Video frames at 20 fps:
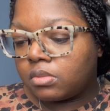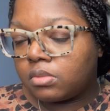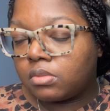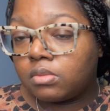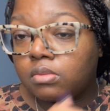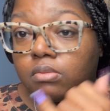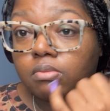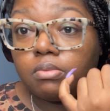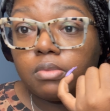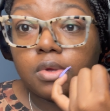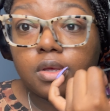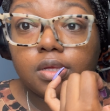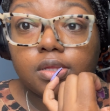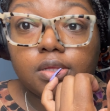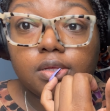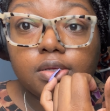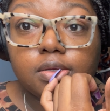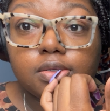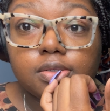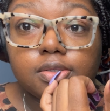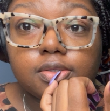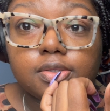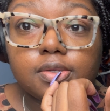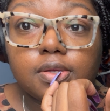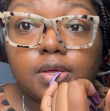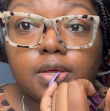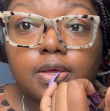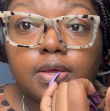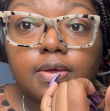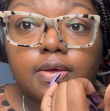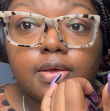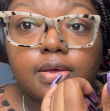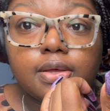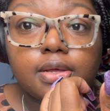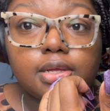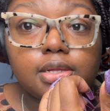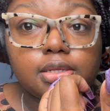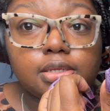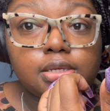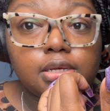make these
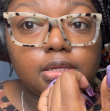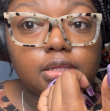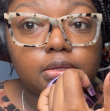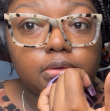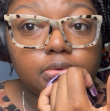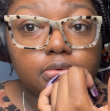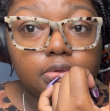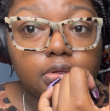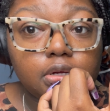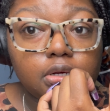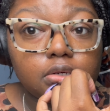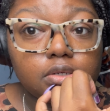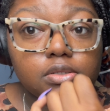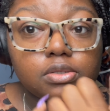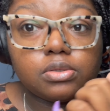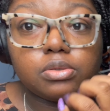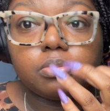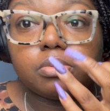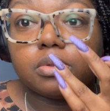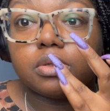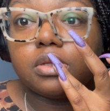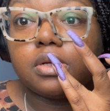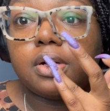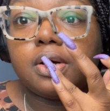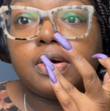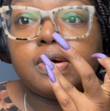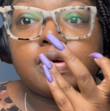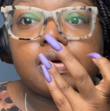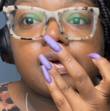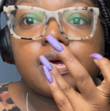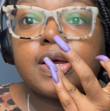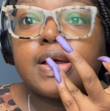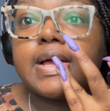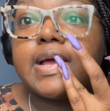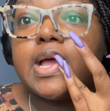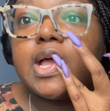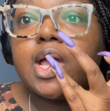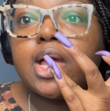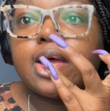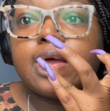daily vlogs super long
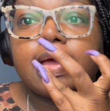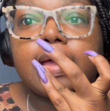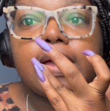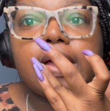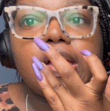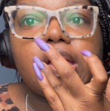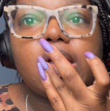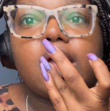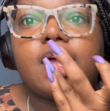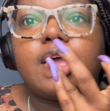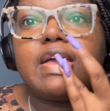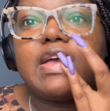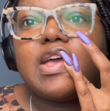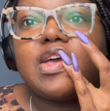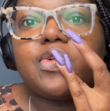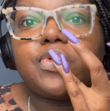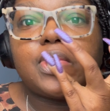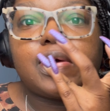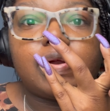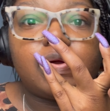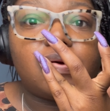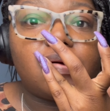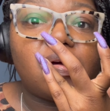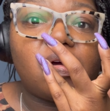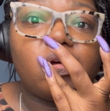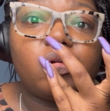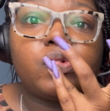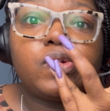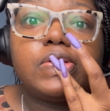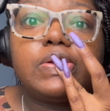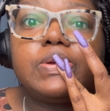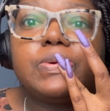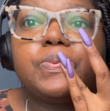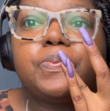if I don't have to.